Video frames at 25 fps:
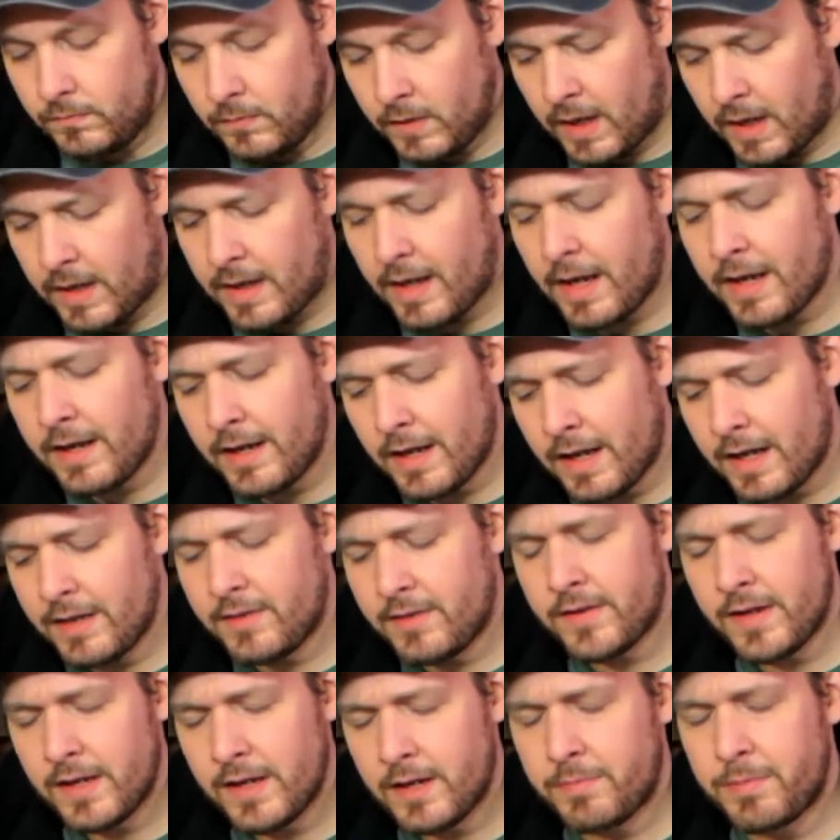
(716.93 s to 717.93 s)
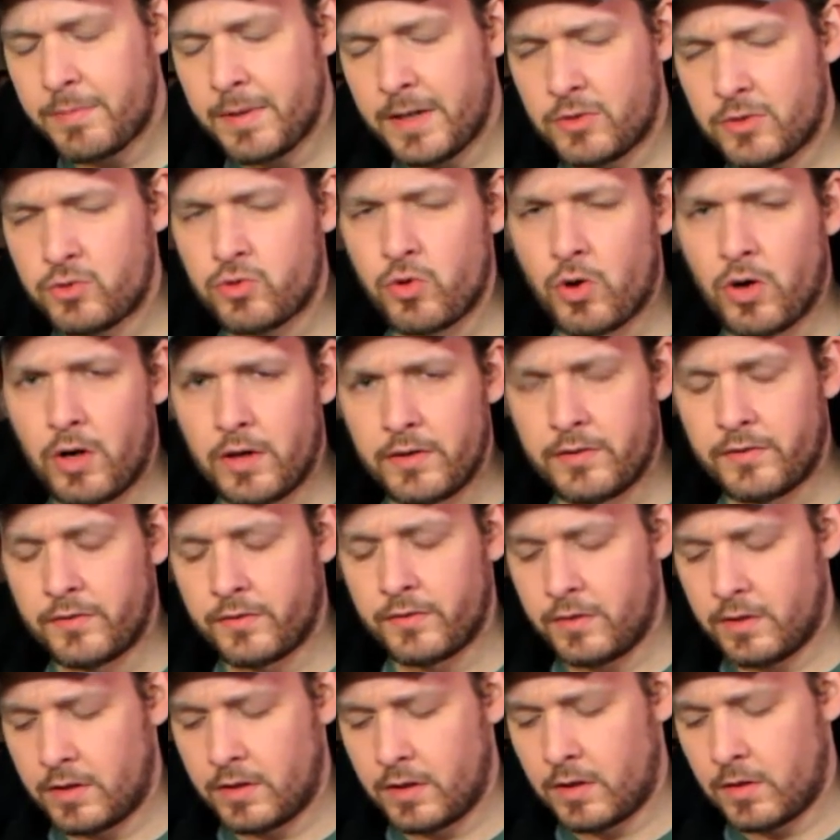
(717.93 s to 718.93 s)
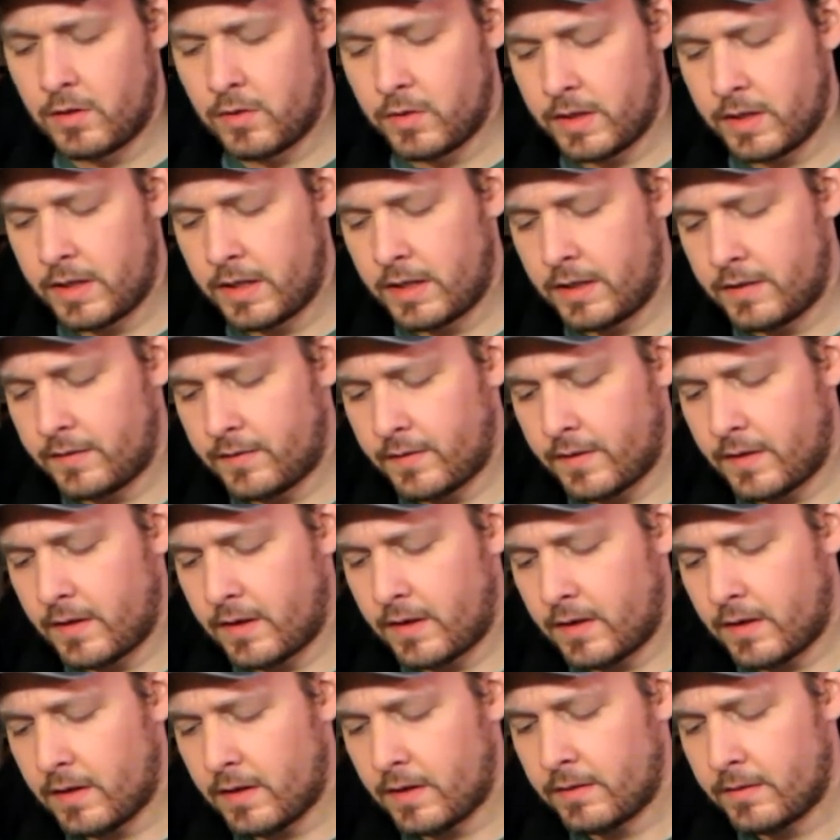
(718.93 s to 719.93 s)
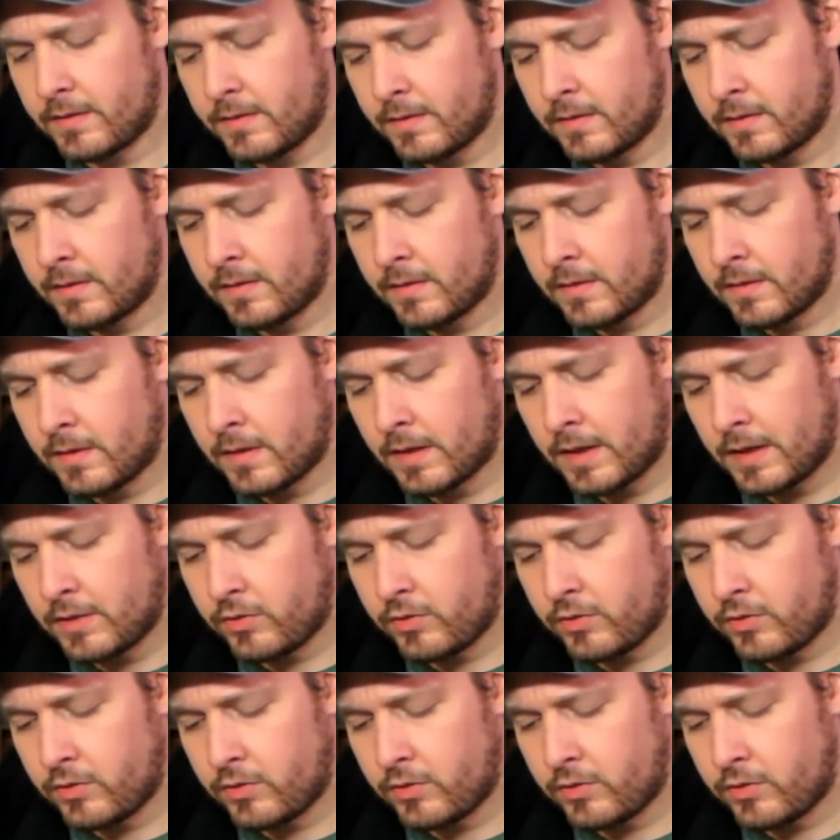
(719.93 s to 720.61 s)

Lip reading: and I take big draws, and I